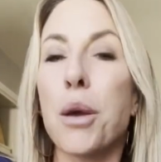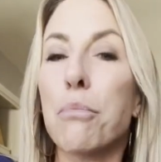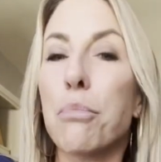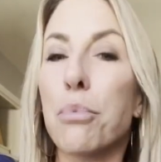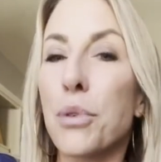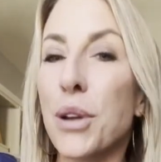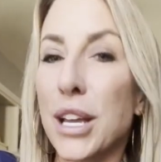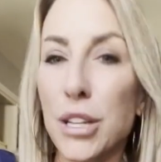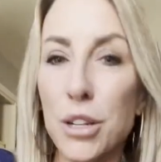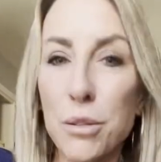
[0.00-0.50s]

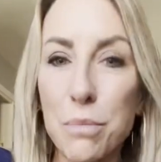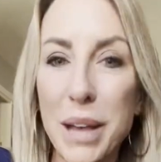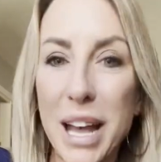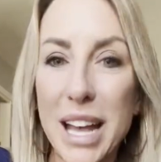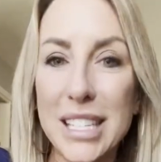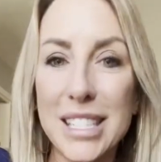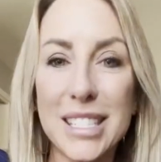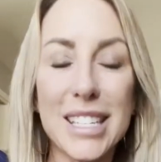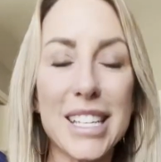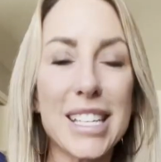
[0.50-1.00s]
Bring your
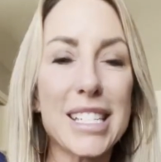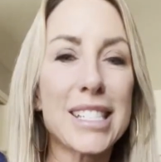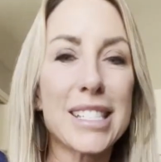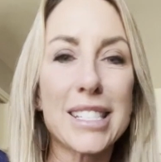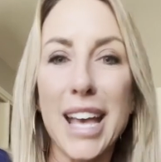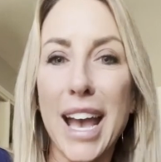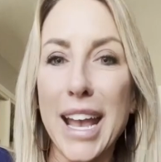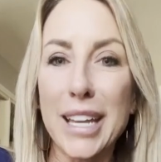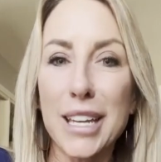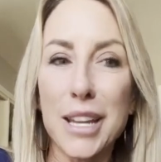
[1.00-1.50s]
bestie,
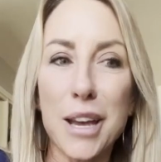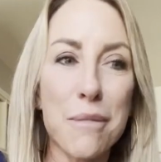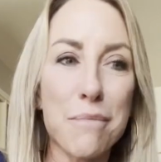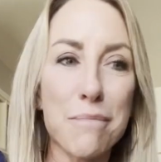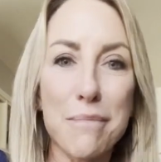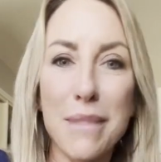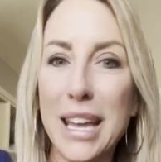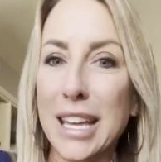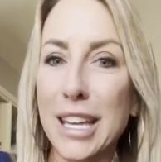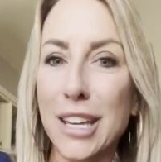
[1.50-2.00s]
sign up,
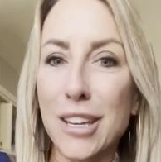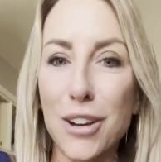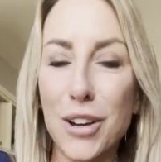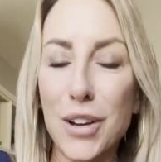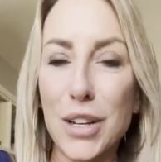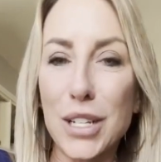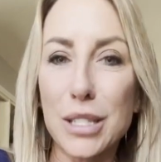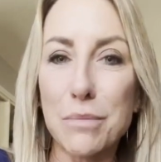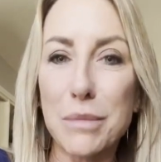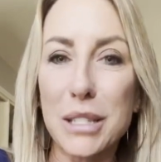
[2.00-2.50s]
make it your
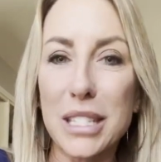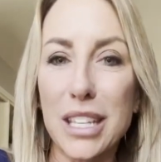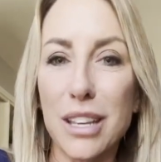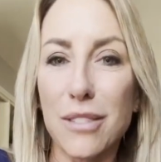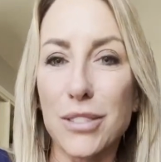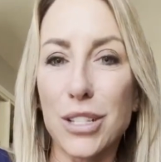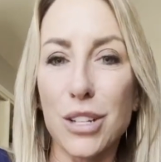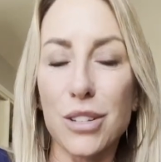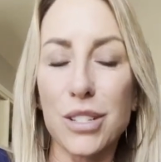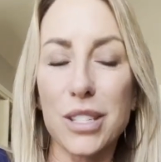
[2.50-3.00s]
Christmas gift
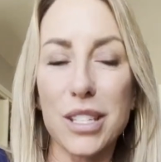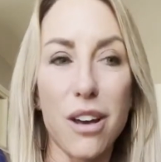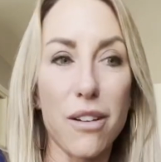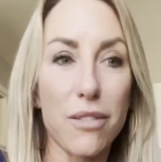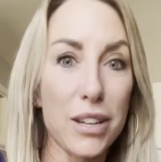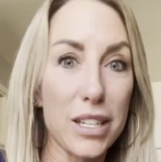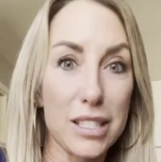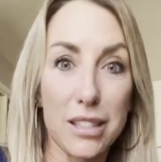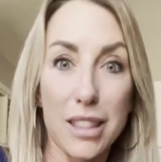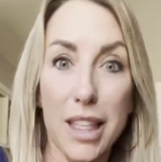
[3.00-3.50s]
to yourself,
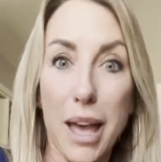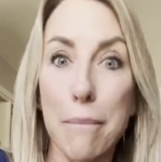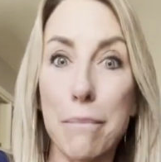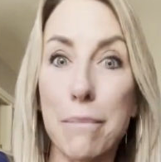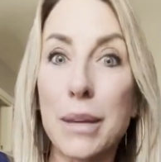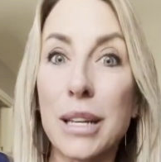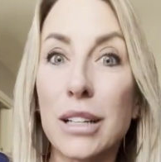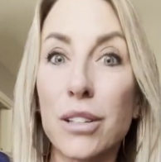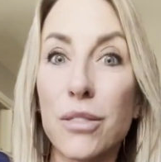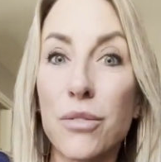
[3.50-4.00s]
because in that
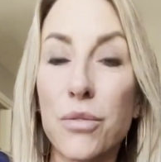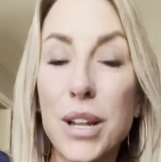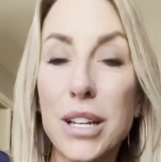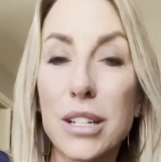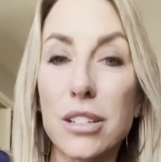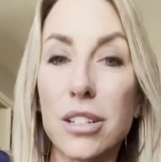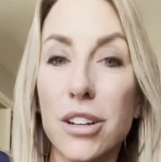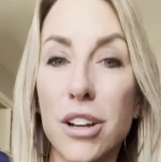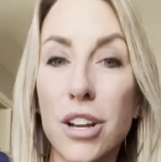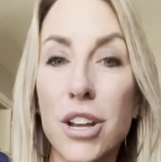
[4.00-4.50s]
middle of
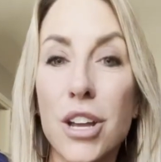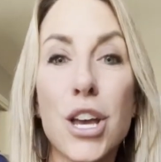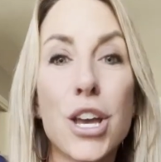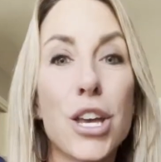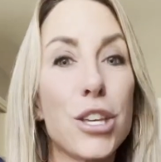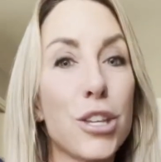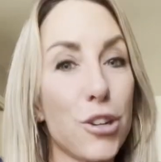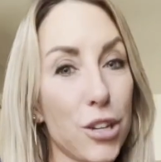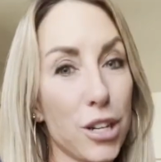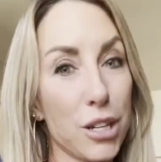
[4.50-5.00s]
winter,
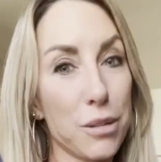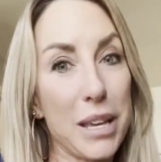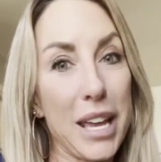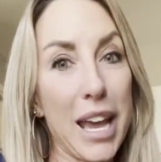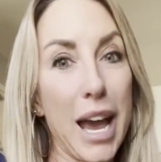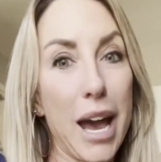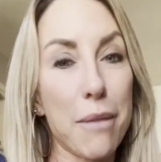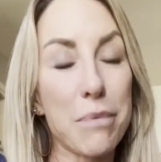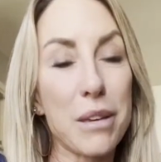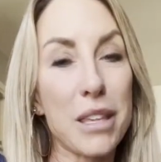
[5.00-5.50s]
you're going to be
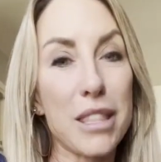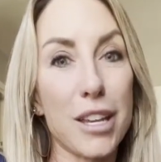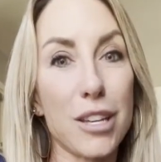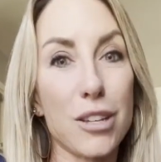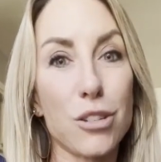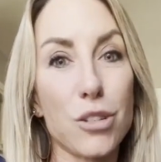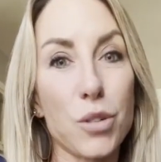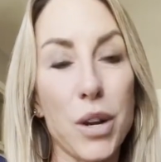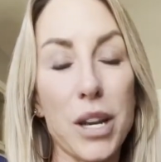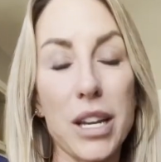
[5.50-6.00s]
happy that
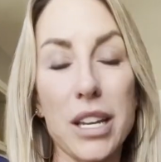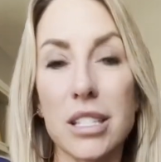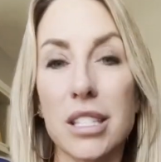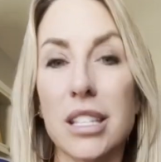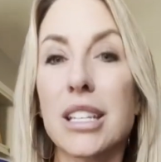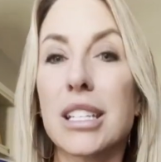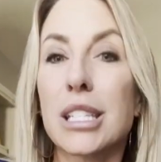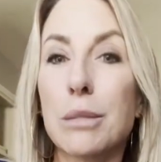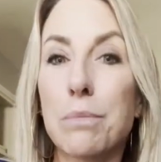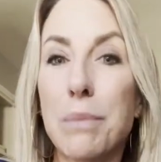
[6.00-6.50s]
you joined us.
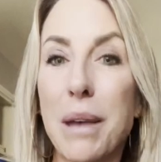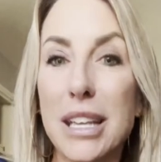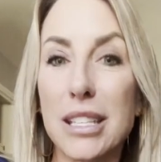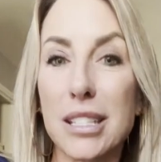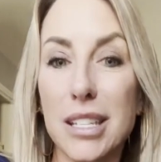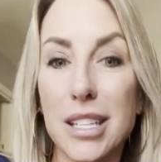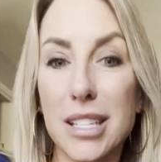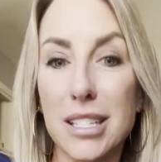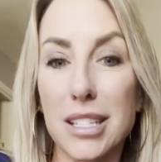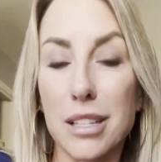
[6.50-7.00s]
Space
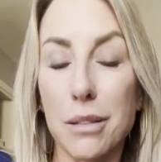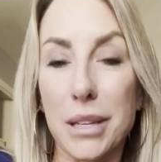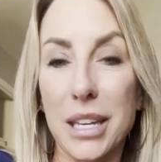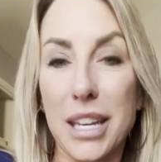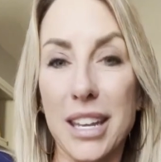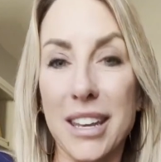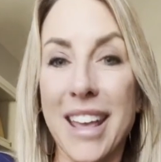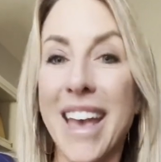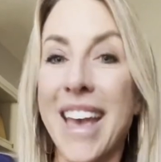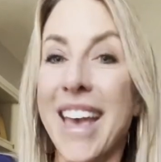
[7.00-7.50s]
is limited.